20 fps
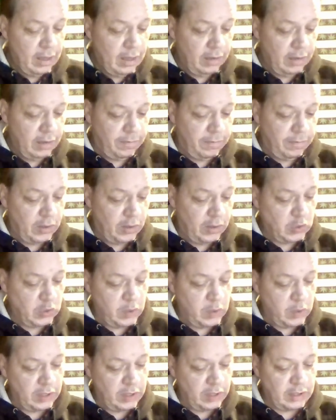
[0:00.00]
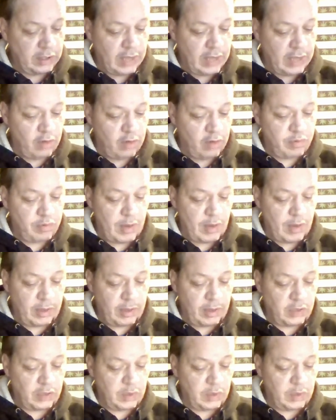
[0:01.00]
The first one is how the
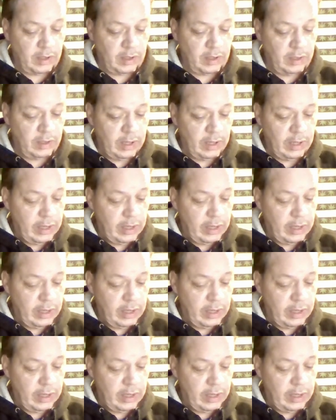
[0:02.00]
Republicans will